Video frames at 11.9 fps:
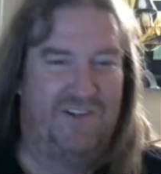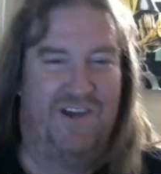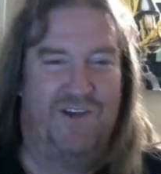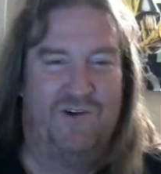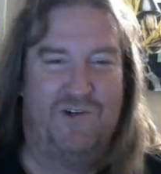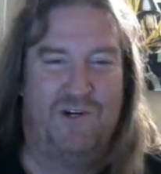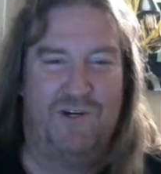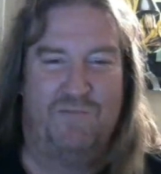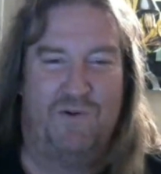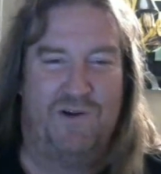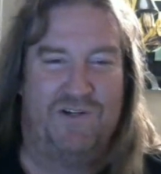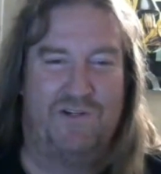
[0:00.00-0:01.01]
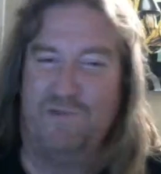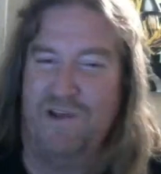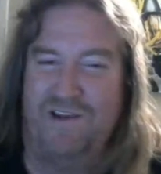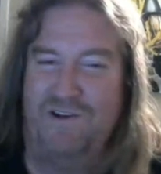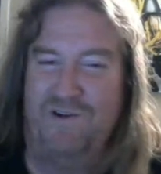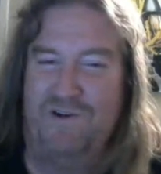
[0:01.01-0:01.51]
you're trying to impress somebody,
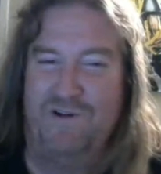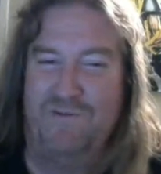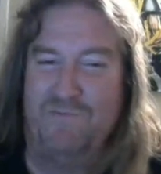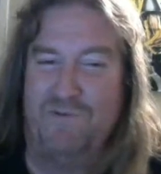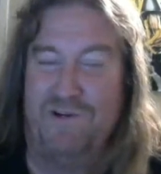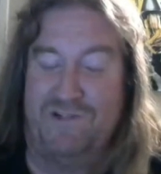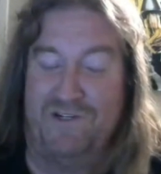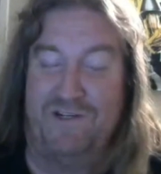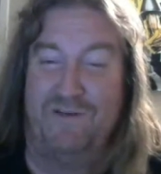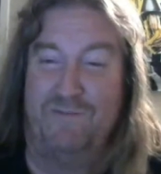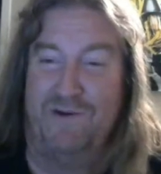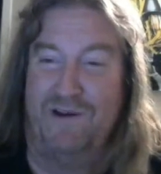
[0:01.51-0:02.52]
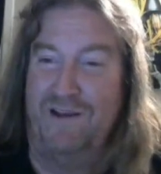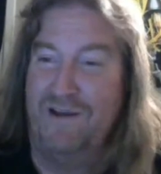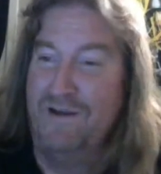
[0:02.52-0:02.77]
and you didn't impress anybody.